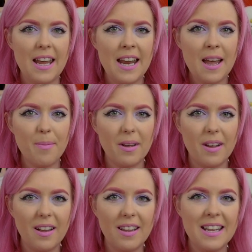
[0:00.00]
Get up.
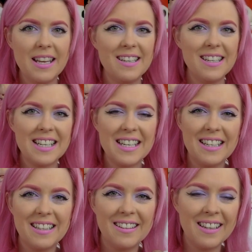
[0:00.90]
There she
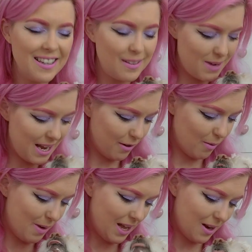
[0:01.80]
is. Here's my
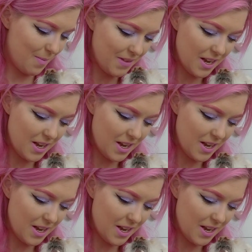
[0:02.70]
little Bella.